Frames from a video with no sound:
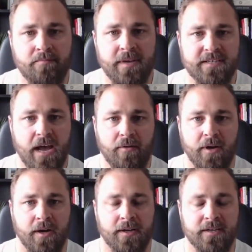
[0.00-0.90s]
miss out
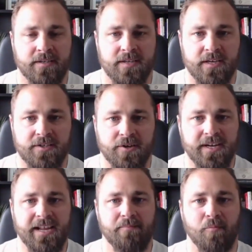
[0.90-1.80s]
on is is you're
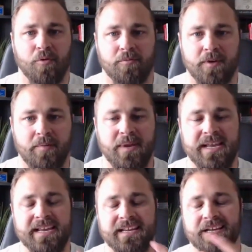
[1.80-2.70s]
going to get more
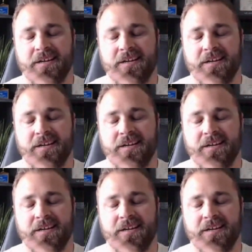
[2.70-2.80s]
repeat